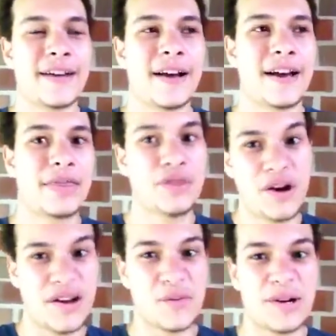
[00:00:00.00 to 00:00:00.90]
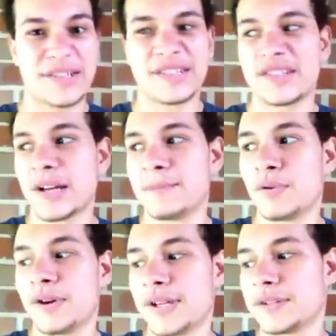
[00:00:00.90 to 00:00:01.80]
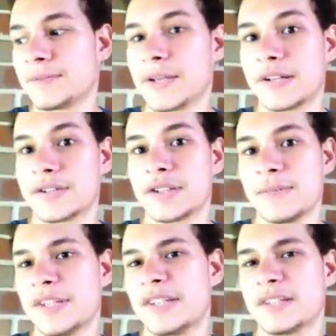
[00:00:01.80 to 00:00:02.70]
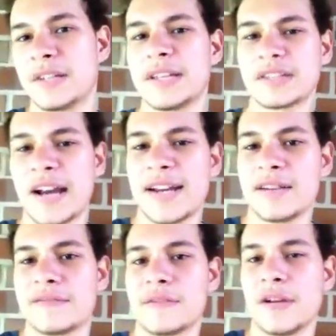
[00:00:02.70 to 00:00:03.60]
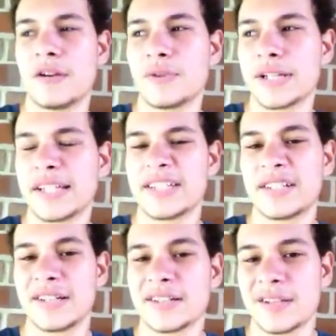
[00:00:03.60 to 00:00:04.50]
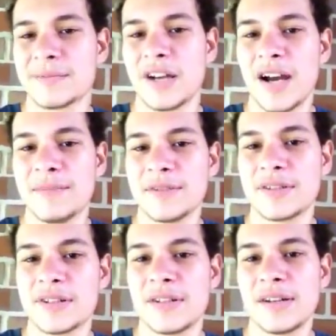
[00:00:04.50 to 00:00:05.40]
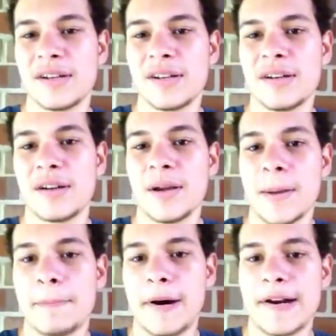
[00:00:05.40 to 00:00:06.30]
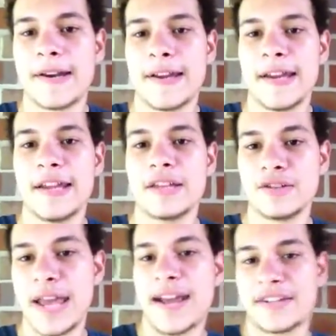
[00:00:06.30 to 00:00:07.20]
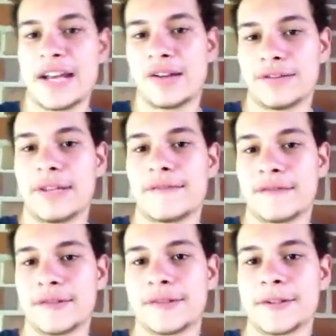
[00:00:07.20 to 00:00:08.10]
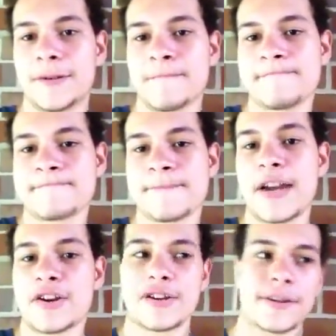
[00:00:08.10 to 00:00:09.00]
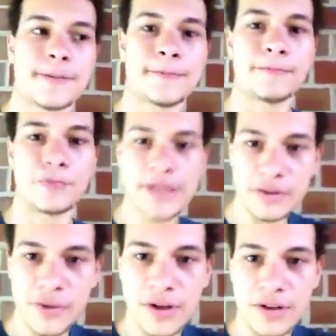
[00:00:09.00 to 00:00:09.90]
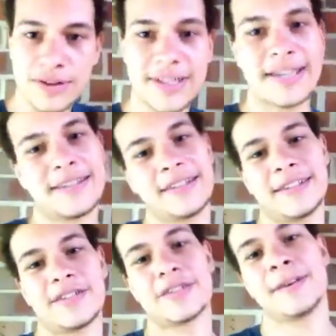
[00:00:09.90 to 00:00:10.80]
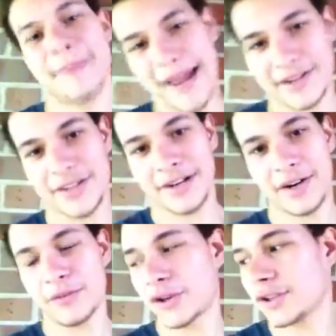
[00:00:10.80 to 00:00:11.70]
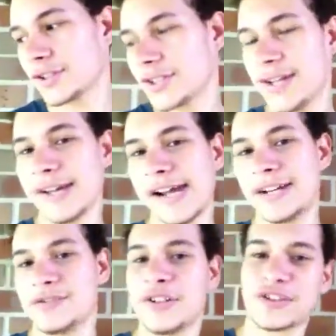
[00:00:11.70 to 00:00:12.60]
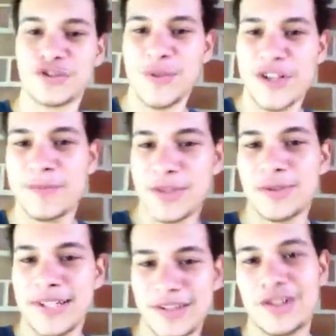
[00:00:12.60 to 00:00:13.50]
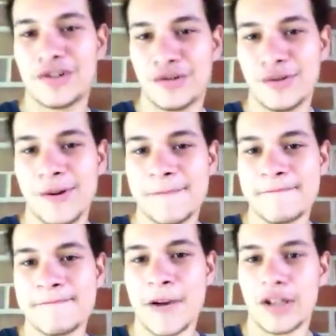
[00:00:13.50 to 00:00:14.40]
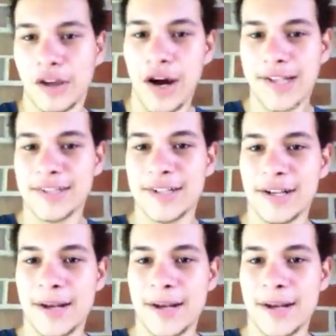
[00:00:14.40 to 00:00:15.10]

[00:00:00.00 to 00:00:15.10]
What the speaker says: I thought it was at some point, because some of these, it's kind of realistic sometimes, but you can tell the difference. There's the real world, and then there's the imaginary world. And you just switch between the two a lot,